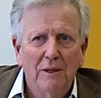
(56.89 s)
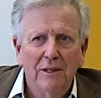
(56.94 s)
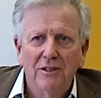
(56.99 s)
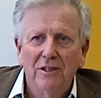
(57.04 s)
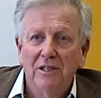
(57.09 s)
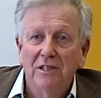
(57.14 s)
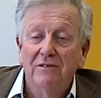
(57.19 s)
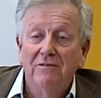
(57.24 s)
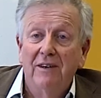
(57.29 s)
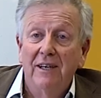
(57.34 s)
Well,
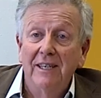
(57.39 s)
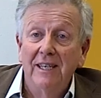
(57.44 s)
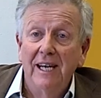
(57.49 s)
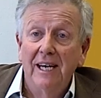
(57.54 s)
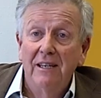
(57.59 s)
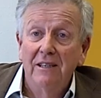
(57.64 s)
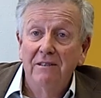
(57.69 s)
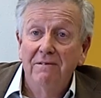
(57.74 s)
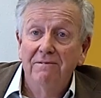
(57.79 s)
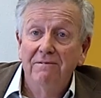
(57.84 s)
just
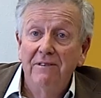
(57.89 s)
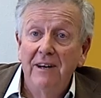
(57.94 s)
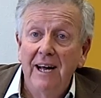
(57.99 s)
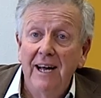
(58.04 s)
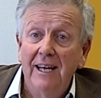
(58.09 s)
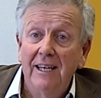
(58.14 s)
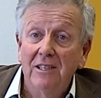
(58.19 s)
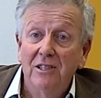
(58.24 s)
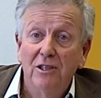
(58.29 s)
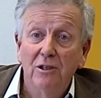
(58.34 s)
finding out the
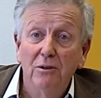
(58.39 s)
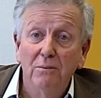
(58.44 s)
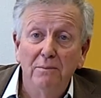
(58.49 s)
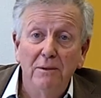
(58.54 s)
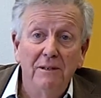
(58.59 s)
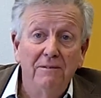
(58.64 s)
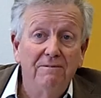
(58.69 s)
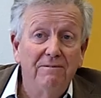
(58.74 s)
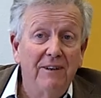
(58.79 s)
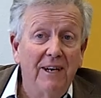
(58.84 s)
facts, who'd
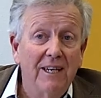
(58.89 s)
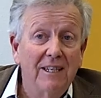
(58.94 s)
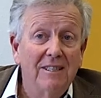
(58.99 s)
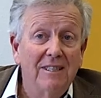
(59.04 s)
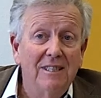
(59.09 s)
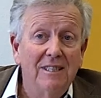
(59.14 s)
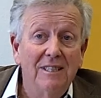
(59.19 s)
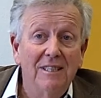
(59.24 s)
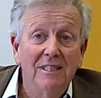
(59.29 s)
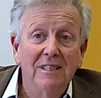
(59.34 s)
be
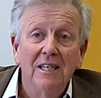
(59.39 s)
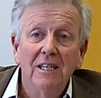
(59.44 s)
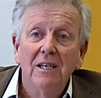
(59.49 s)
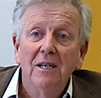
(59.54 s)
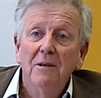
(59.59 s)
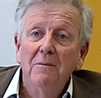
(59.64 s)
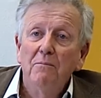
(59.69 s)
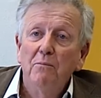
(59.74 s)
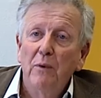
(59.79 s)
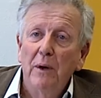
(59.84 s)
affected,
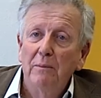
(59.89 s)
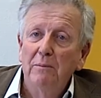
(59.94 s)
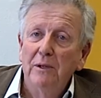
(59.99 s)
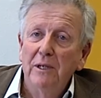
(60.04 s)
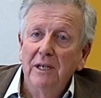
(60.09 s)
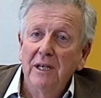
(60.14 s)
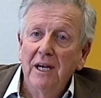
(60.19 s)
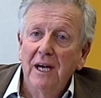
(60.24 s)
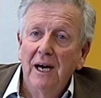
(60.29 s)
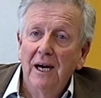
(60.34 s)
when
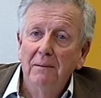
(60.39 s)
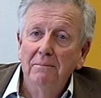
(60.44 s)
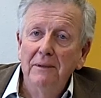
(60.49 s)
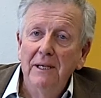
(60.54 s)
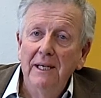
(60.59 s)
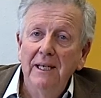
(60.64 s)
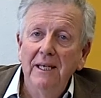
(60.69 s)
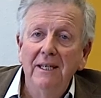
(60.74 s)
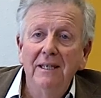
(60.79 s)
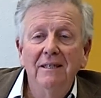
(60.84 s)
would it
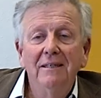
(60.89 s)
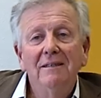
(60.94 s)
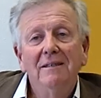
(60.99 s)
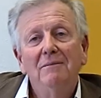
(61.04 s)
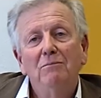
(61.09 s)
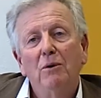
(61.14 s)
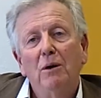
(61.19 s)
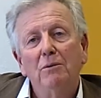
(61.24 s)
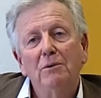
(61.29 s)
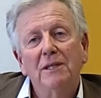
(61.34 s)
come in,
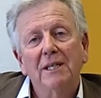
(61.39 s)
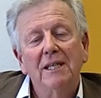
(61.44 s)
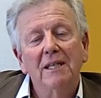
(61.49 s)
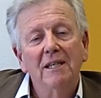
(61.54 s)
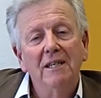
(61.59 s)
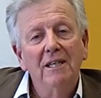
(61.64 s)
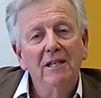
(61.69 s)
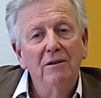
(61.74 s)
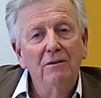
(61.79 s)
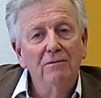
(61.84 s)
what was
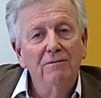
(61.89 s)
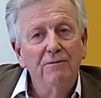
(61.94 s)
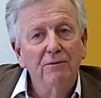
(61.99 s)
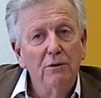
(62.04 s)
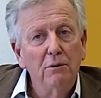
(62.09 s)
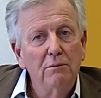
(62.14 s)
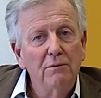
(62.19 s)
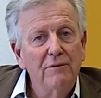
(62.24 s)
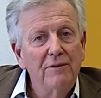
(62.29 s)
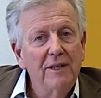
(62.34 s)
the legal
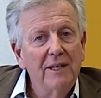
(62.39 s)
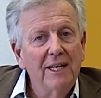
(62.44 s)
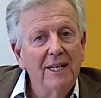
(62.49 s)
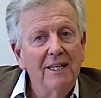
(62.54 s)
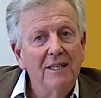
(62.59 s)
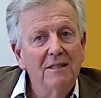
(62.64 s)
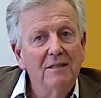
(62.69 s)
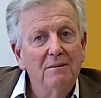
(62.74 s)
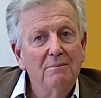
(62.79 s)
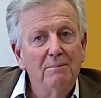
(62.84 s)
form of it
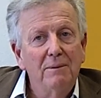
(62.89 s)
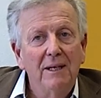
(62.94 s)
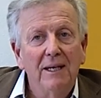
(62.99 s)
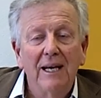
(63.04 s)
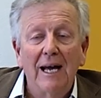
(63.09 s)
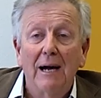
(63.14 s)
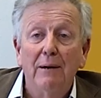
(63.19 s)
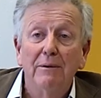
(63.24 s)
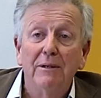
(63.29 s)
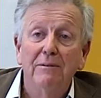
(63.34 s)
going to
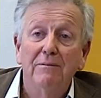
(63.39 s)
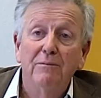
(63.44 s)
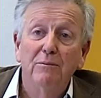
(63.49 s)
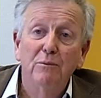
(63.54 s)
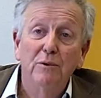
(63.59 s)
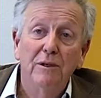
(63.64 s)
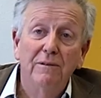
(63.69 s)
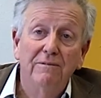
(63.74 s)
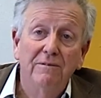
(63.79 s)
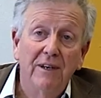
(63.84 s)
be, how it would